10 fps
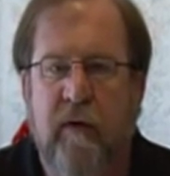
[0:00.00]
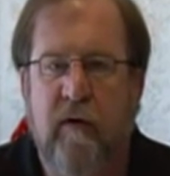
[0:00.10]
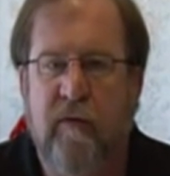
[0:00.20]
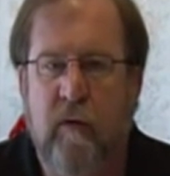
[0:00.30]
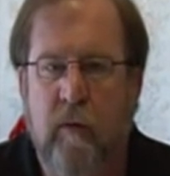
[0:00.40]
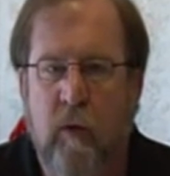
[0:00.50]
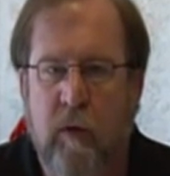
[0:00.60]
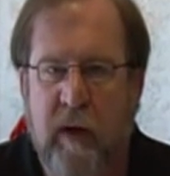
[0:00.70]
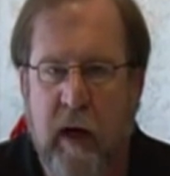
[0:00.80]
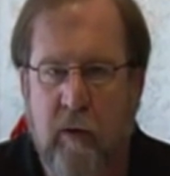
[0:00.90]
and therefore
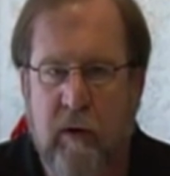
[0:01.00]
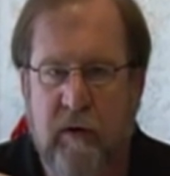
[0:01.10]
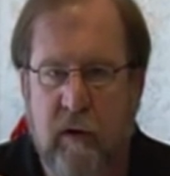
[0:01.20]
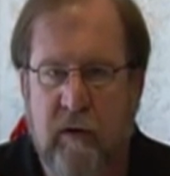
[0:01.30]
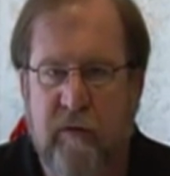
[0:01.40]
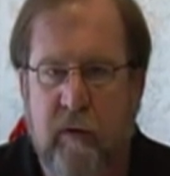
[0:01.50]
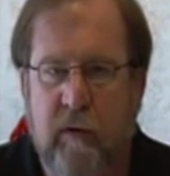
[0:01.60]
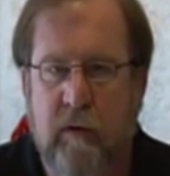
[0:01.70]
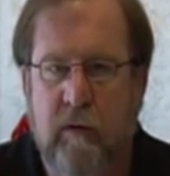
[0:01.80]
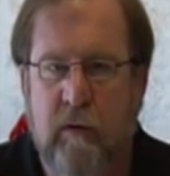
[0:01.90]
more power
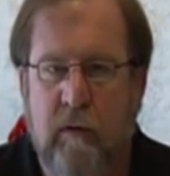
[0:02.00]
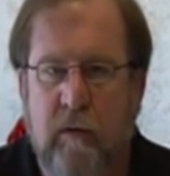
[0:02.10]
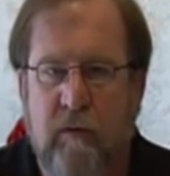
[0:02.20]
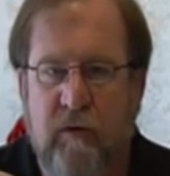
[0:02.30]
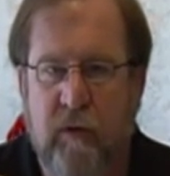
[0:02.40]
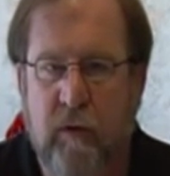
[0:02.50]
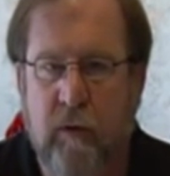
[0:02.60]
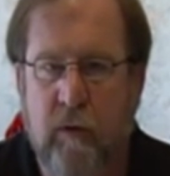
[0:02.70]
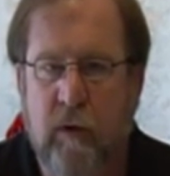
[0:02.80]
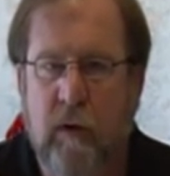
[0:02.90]
delivered
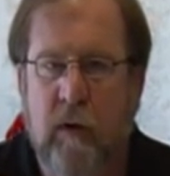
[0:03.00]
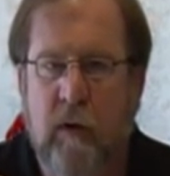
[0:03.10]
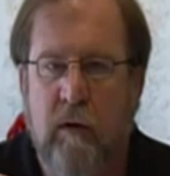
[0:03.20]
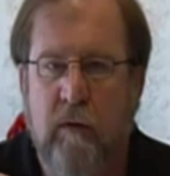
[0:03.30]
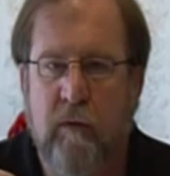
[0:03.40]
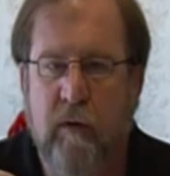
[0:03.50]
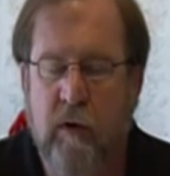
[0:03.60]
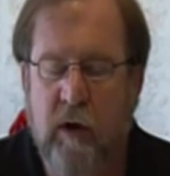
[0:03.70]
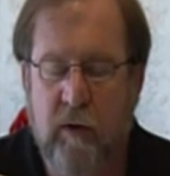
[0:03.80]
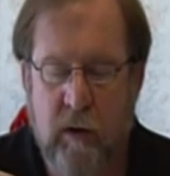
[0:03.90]
to the
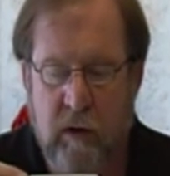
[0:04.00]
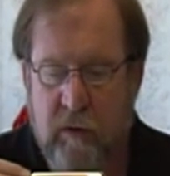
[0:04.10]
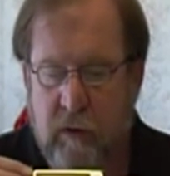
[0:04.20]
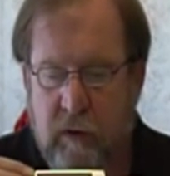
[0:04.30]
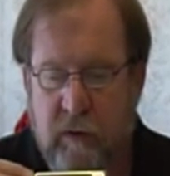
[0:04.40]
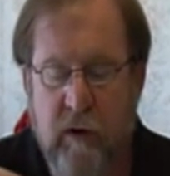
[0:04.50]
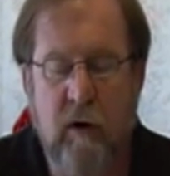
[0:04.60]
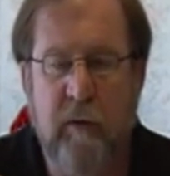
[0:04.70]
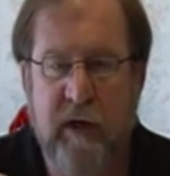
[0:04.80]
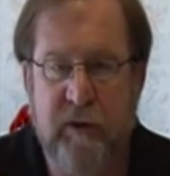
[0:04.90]

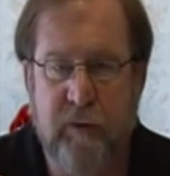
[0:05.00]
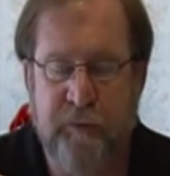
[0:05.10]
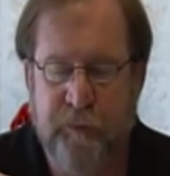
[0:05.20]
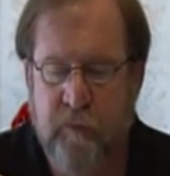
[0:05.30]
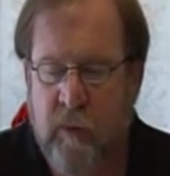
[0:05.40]
cartomizer.